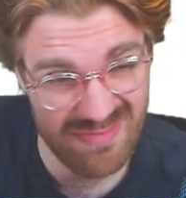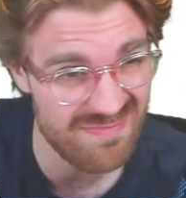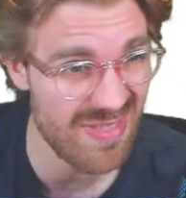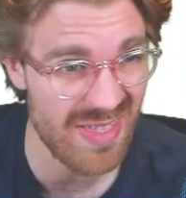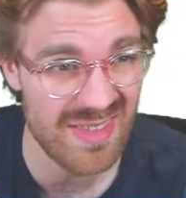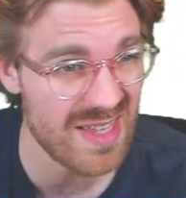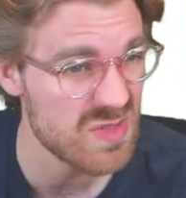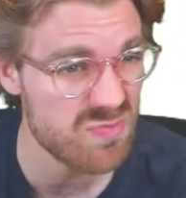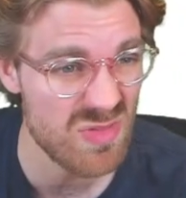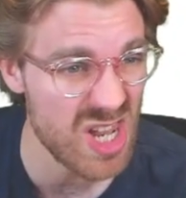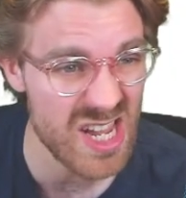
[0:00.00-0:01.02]
think there's
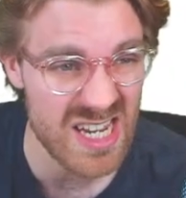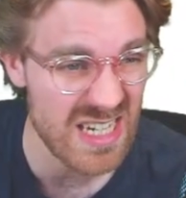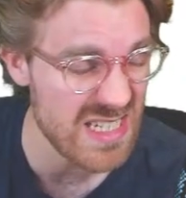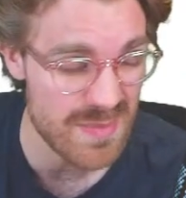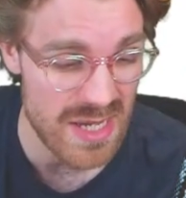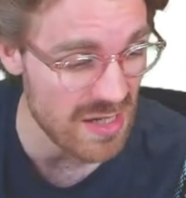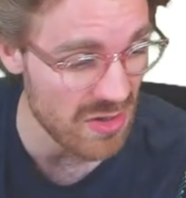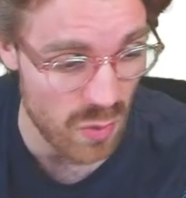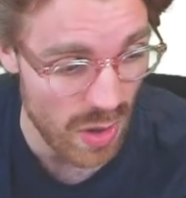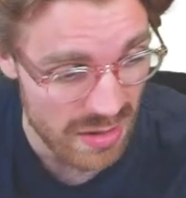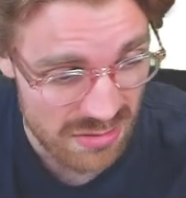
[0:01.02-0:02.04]
likely to be another
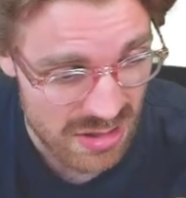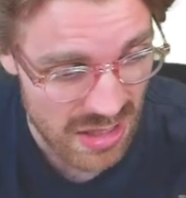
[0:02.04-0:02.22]
one.